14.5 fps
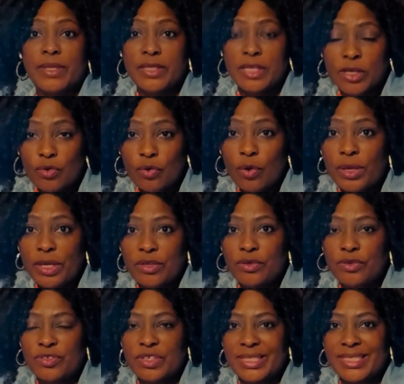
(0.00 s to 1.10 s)
growing
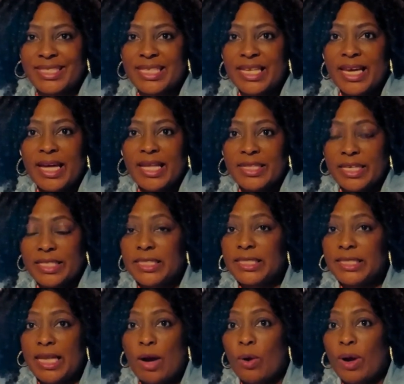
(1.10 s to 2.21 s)
uterus that is
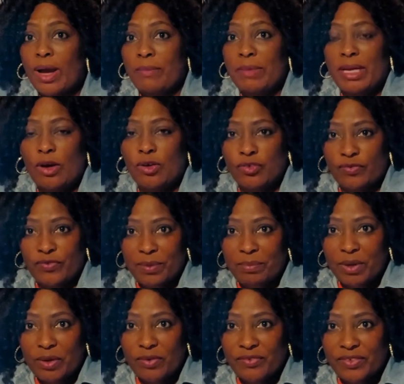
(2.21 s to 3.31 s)
now coming out of the
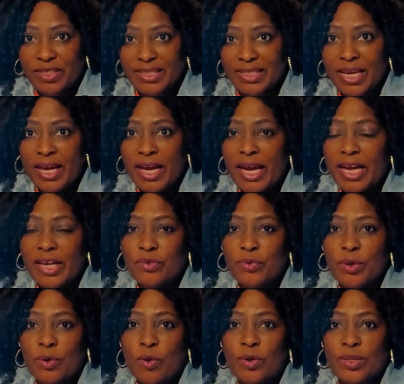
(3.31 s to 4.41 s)
pelvis, and we
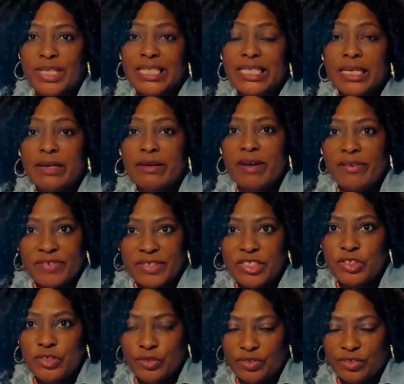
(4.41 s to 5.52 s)
call that a gravid
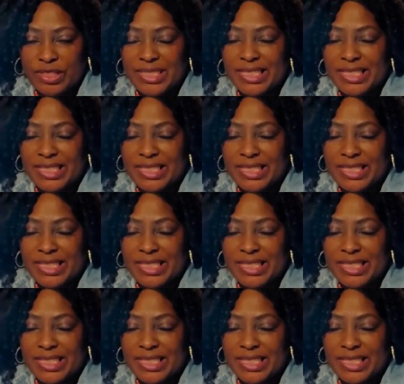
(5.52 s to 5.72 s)
uterus.